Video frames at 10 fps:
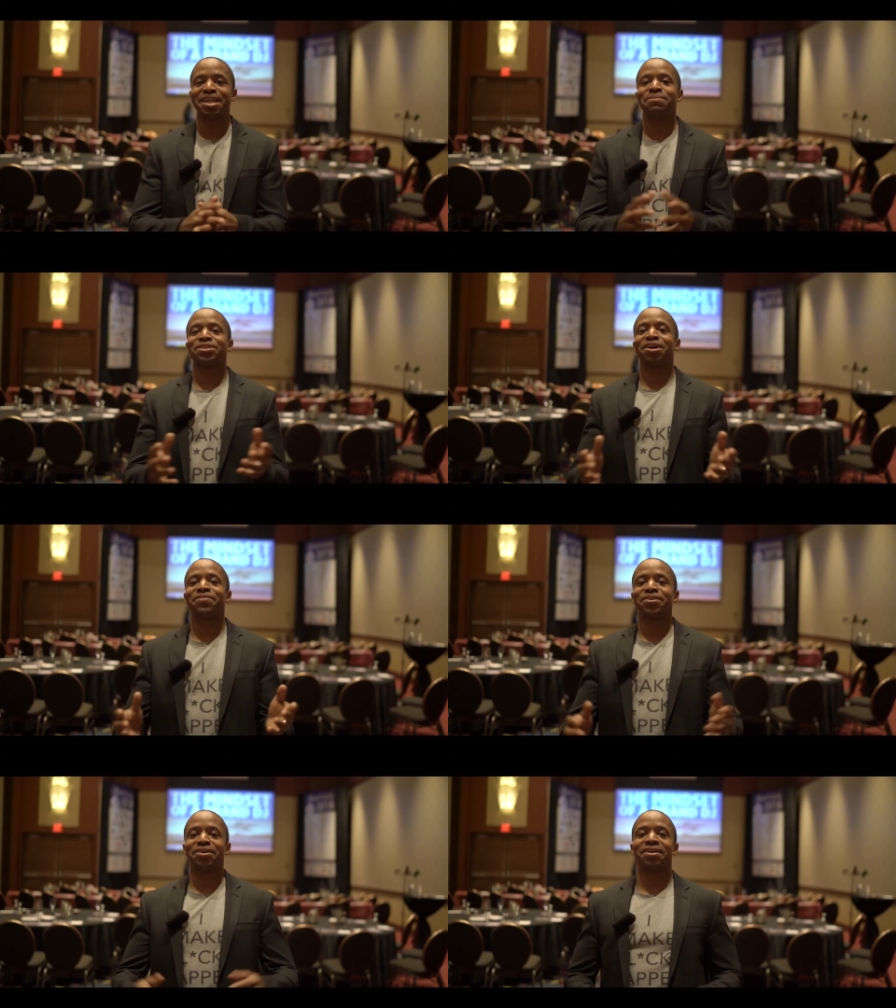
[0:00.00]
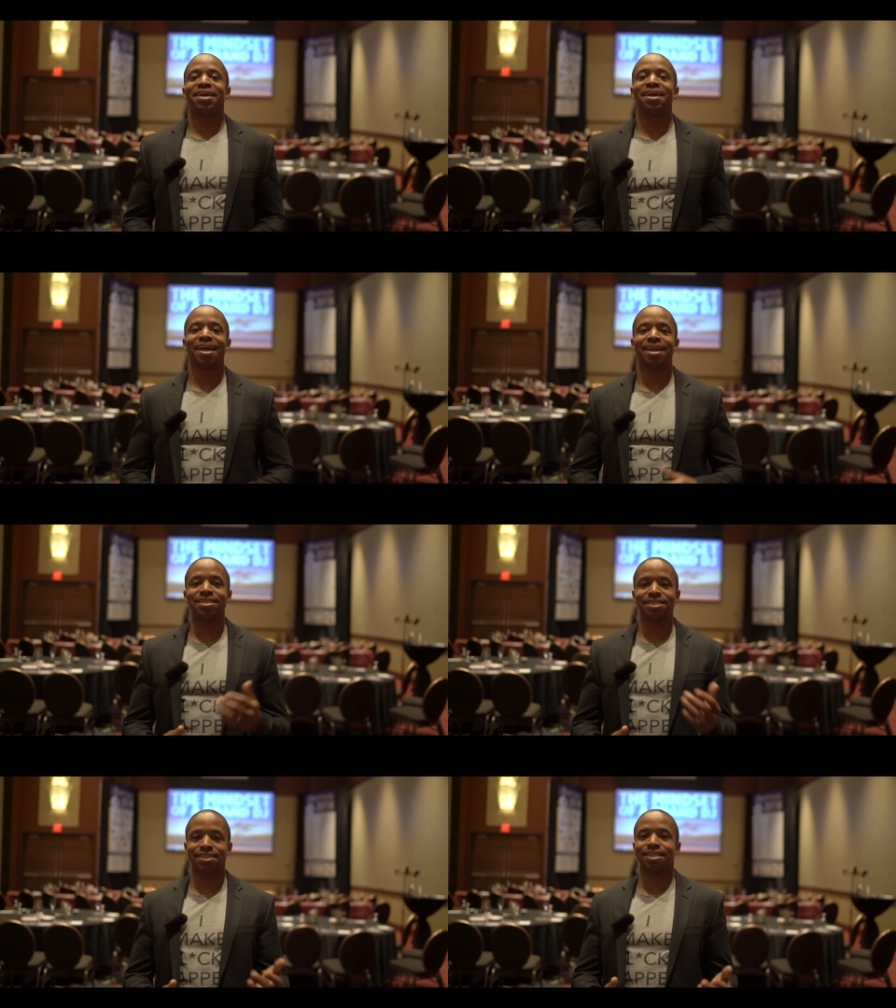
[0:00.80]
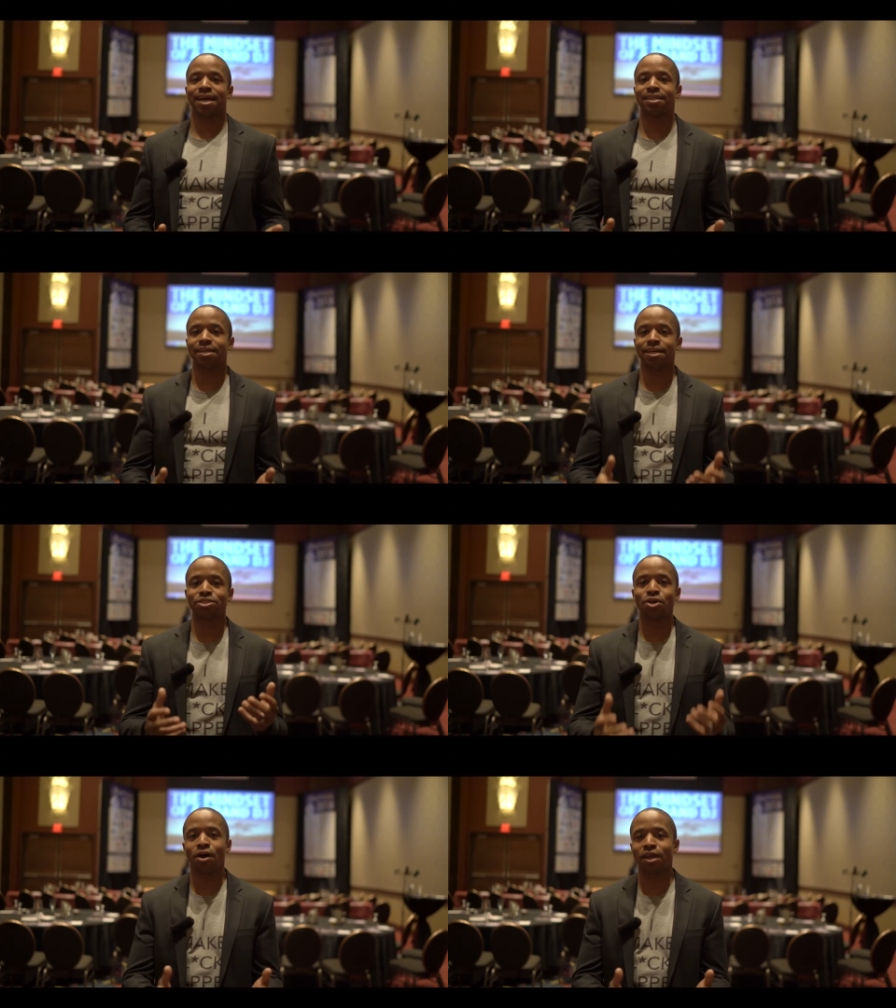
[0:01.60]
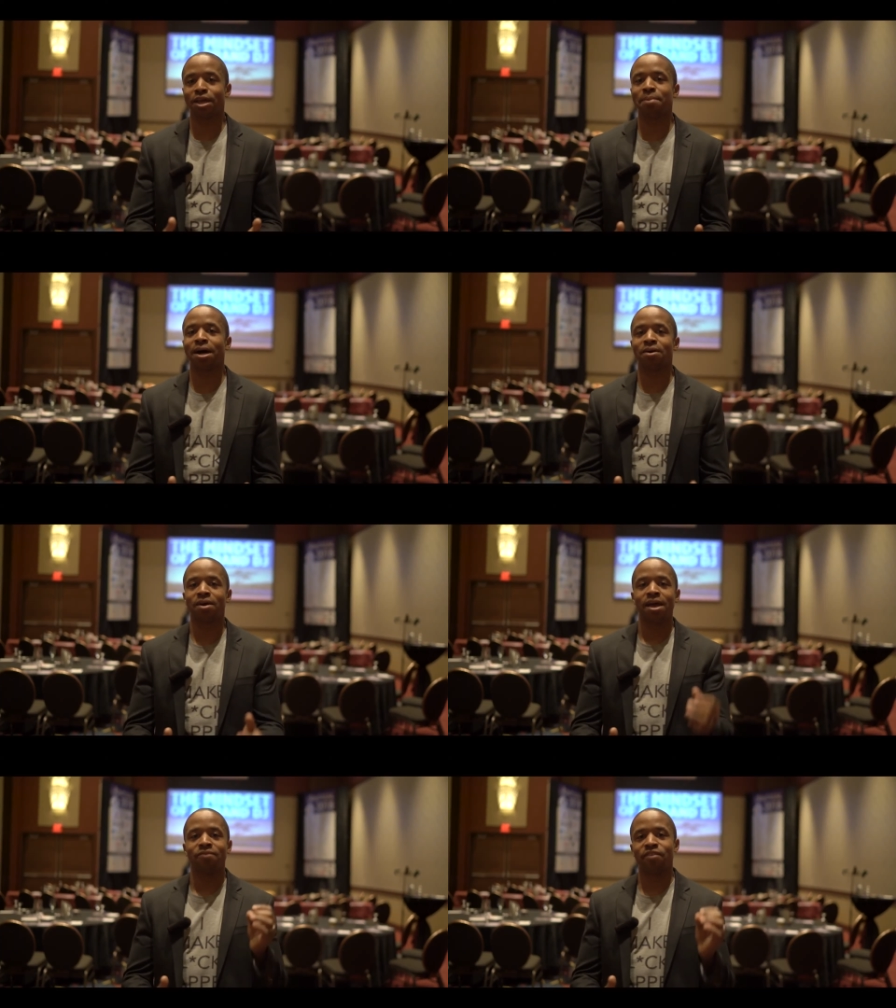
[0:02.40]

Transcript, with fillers: My name is Arvell Craig, and I just got done talking about